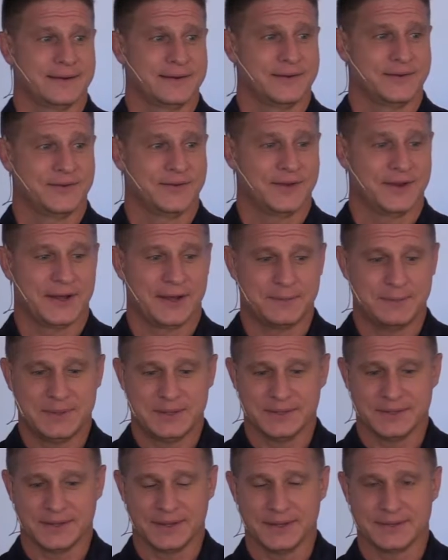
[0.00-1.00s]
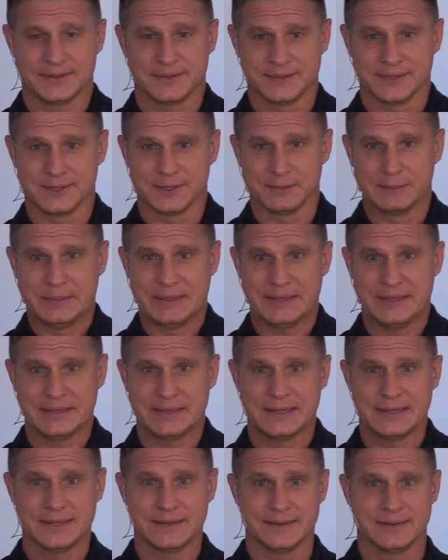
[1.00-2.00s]
Should I be like the little
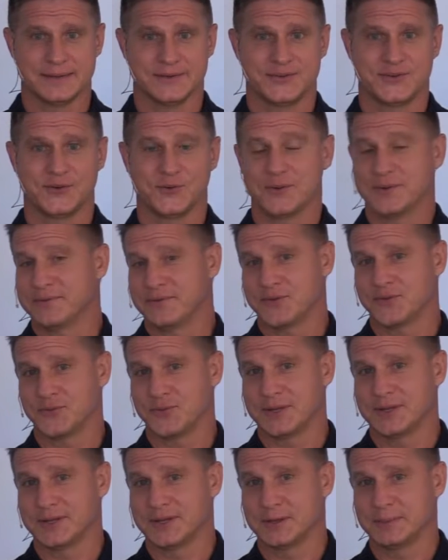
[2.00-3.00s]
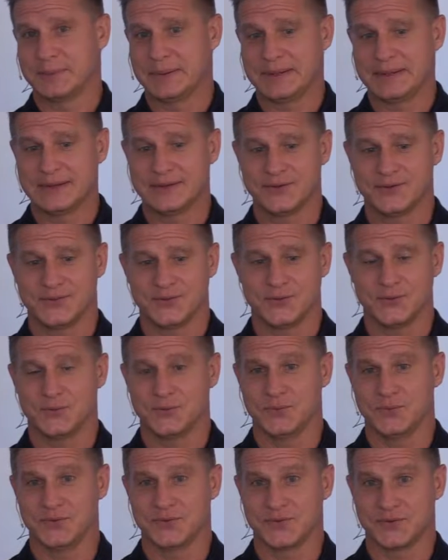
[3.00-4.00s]
pig in the story of the three little pigs
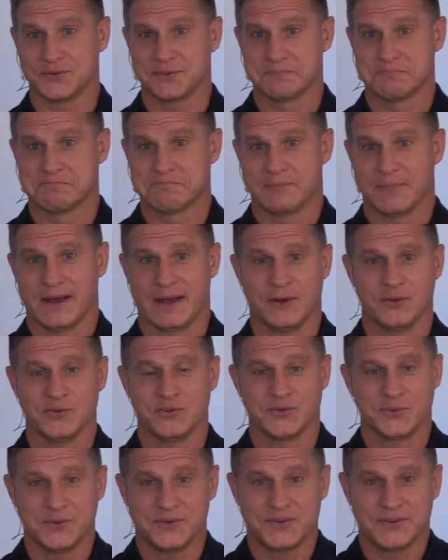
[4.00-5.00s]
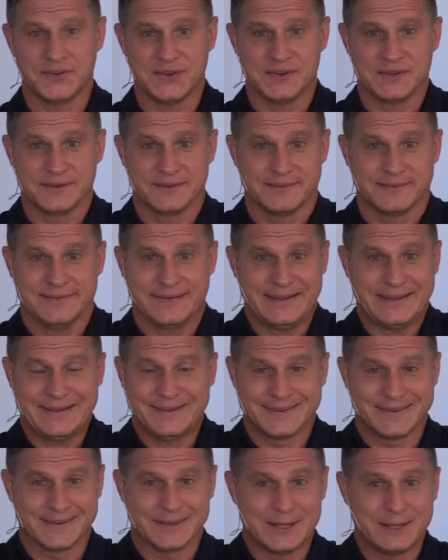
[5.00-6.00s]
whose house was
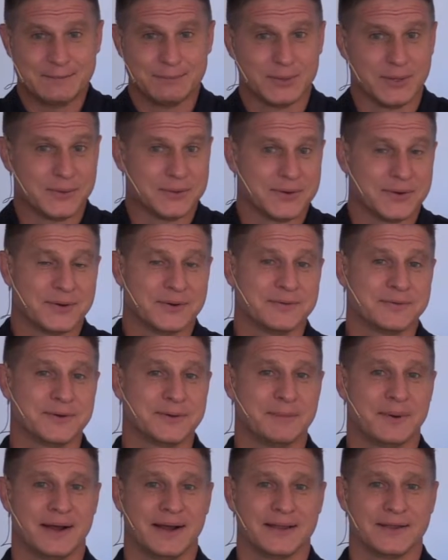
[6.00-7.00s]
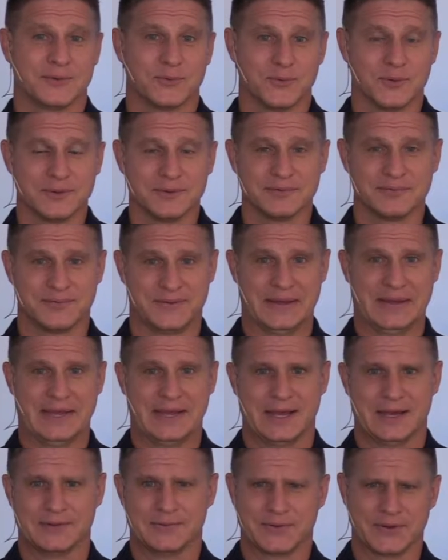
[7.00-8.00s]
easily blown over by the wolf?
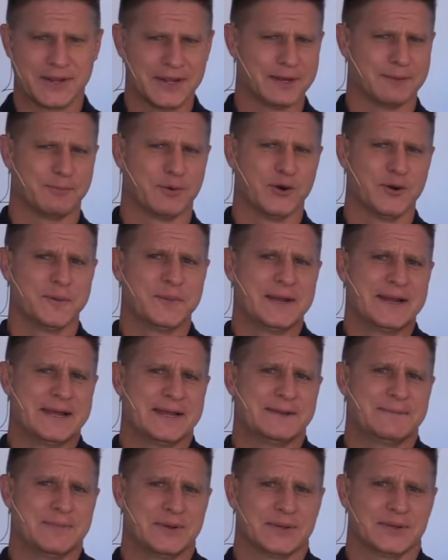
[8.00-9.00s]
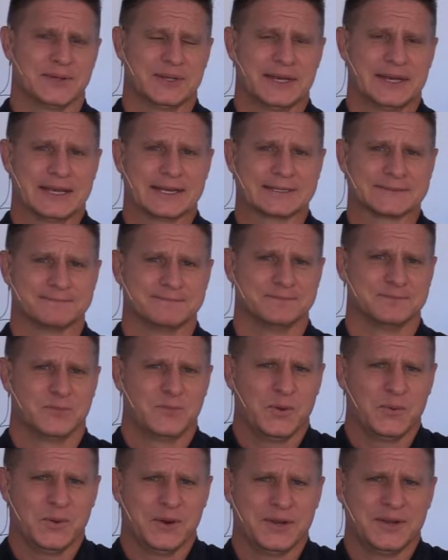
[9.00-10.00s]
Forget a permanent building.
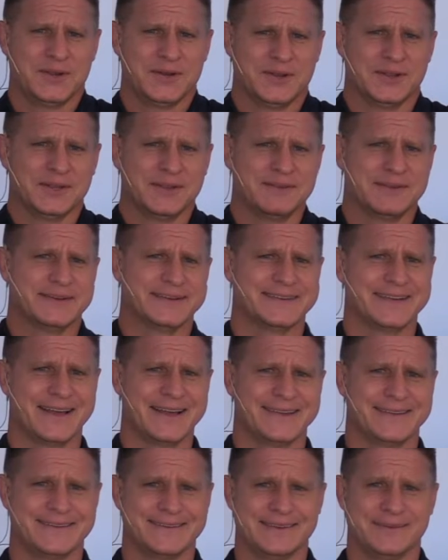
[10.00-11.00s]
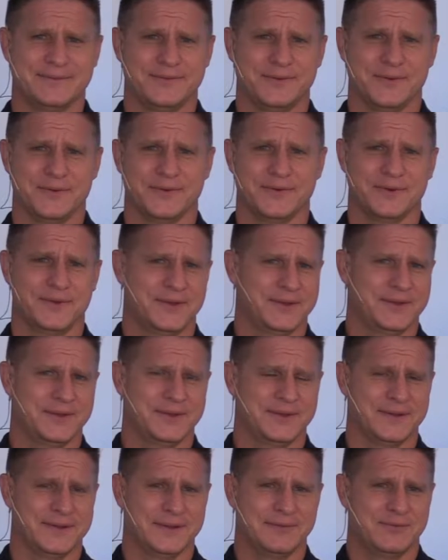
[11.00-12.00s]
We want you to live in tents if
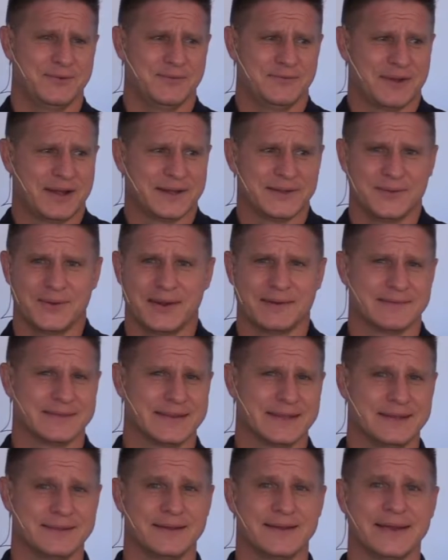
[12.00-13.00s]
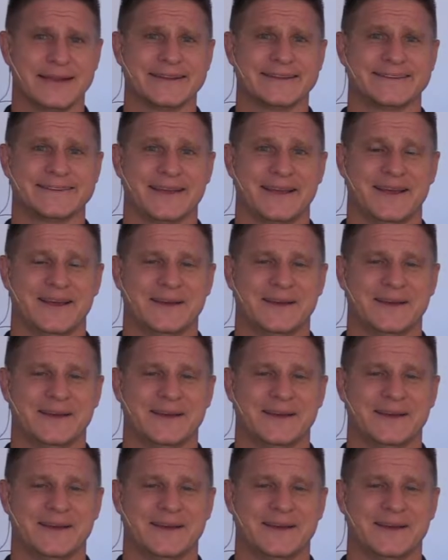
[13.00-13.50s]
you value heavenly things.